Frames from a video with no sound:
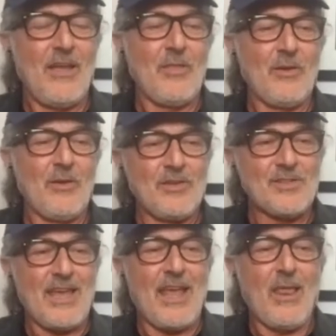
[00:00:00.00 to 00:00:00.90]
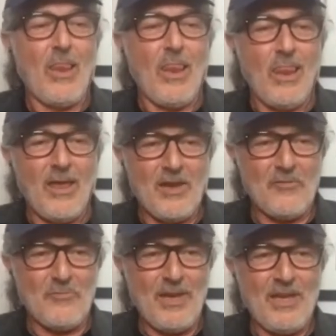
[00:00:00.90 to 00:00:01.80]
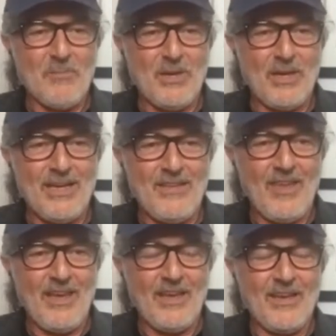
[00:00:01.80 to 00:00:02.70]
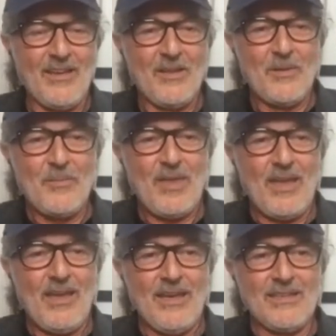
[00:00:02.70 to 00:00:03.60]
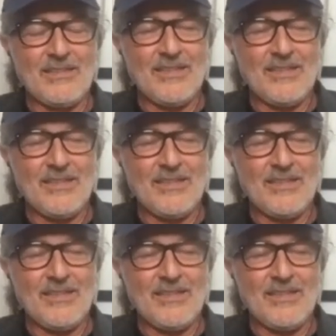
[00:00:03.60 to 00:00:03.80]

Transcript: and there is a lot of pain behind that and